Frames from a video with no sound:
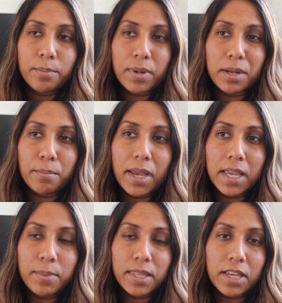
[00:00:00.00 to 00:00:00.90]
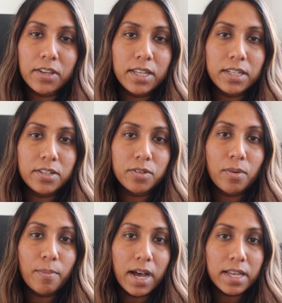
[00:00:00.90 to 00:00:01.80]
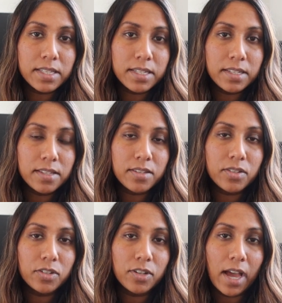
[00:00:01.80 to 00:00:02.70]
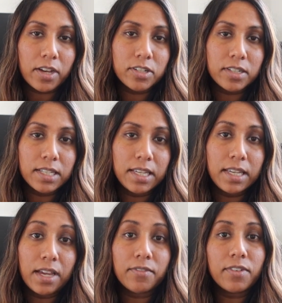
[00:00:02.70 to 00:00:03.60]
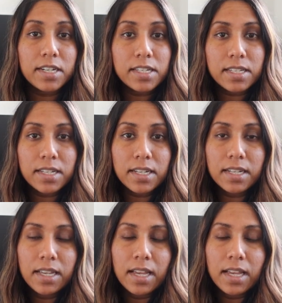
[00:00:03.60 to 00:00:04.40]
But it may be that you need to do a master's to actually get registered.